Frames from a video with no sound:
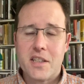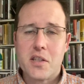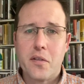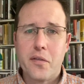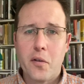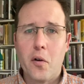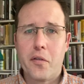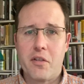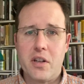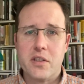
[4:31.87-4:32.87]
It's the
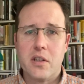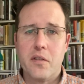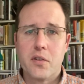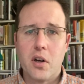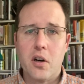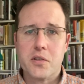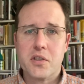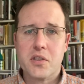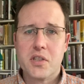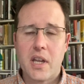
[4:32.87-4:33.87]
forefront of
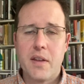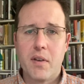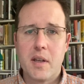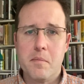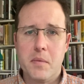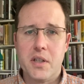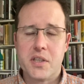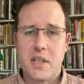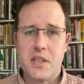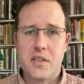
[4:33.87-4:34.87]
God's saving
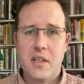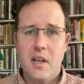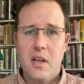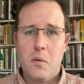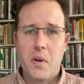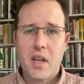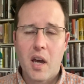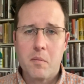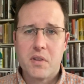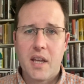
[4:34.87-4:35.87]
mercies. We
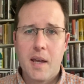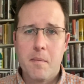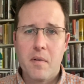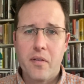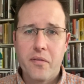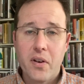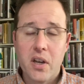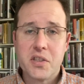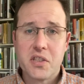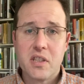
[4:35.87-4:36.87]
come to him
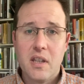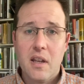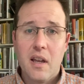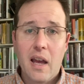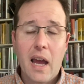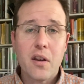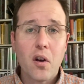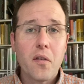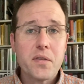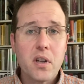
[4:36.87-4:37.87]
first and
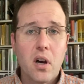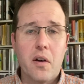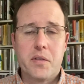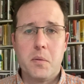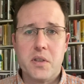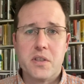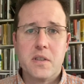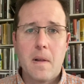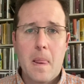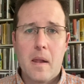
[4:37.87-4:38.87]
often
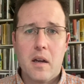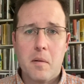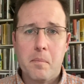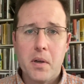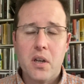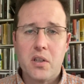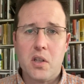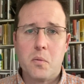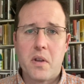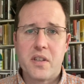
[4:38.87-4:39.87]
afterwards,
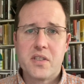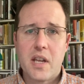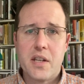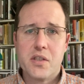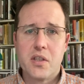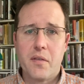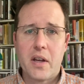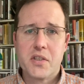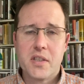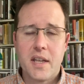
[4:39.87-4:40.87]
burdened with a sense of
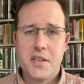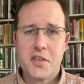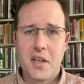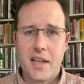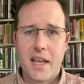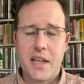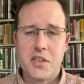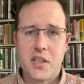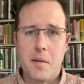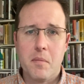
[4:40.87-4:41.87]
our sins
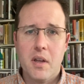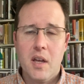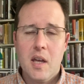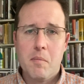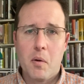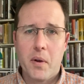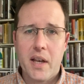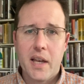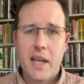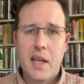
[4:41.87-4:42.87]
against him, but we
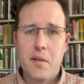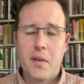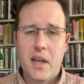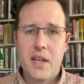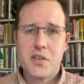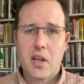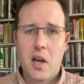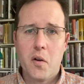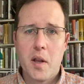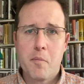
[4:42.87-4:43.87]
leave his
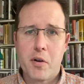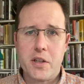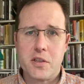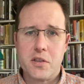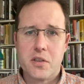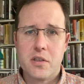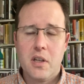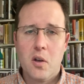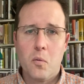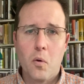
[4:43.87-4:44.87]
holy presence,
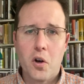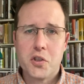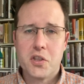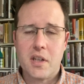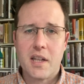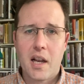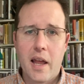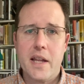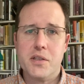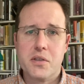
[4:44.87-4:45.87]
washed and
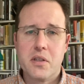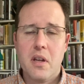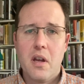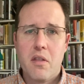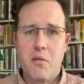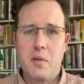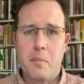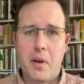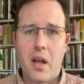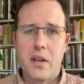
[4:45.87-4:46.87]
cleansed through the
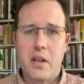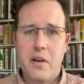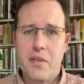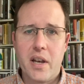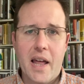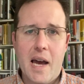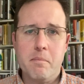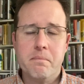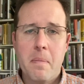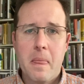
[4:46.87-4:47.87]
blood of the Lamb.